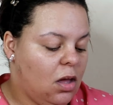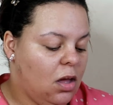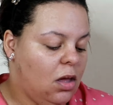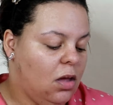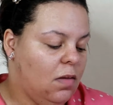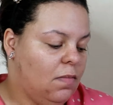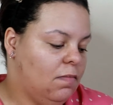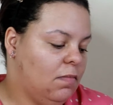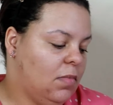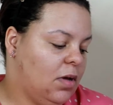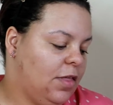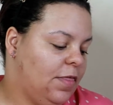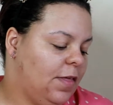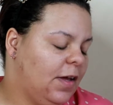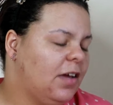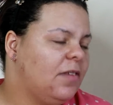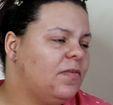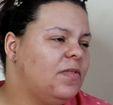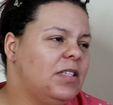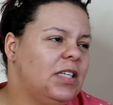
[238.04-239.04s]
I
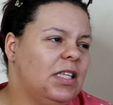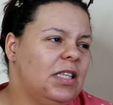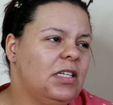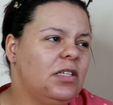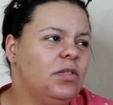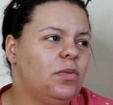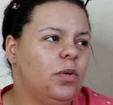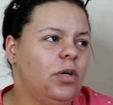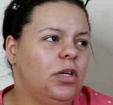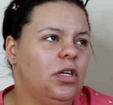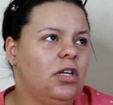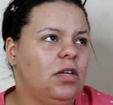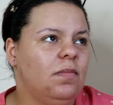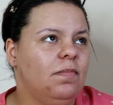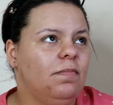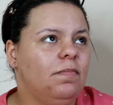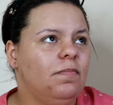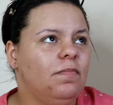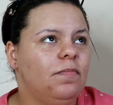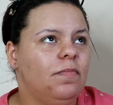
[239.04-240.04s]
think I've seen this one
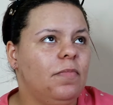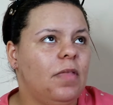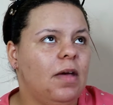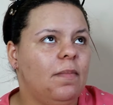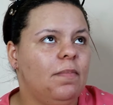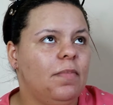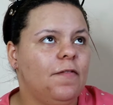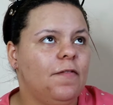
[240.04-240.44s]
in there